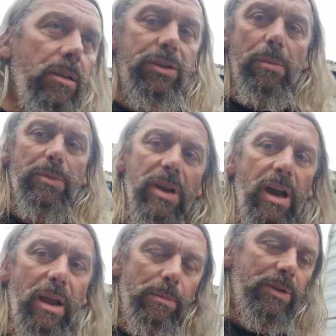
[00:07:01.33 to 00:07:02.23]

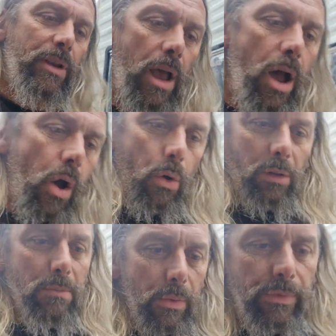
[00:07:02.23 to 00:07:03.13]
Sometimes a
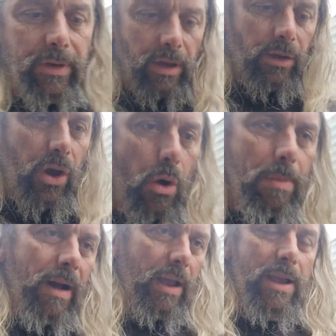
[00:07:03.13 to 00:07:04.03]
whole month can go
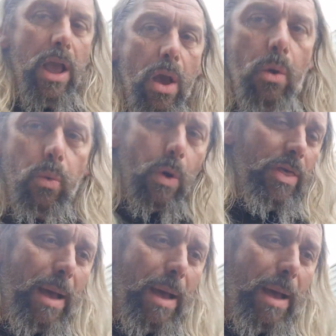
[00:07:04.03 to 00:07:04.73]
by with